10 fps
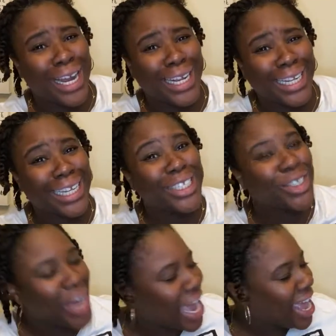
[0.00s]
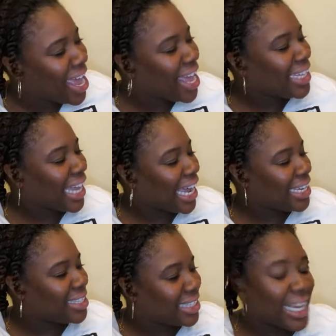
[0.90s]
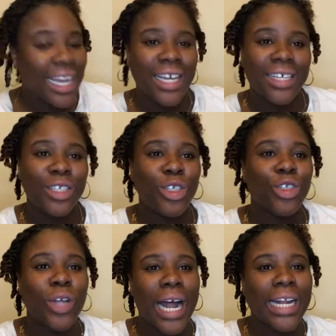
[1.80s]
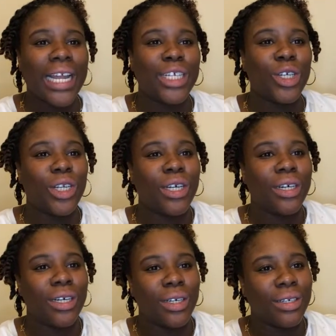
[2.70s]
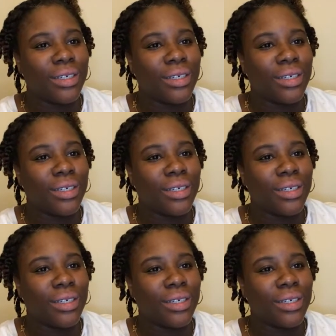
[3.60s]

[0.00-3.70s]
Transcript: really try. Like, sis, you try to get your little.